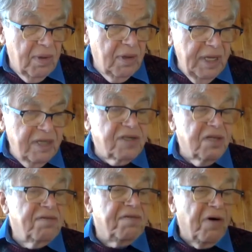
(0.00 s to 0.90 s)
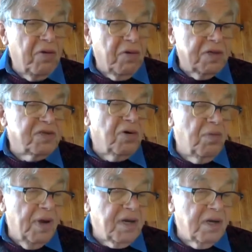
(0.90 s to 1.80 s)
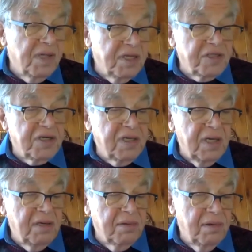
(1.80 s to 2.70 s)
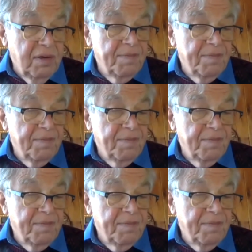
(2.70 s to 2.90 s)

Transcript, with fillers: leads to the focus on recognition in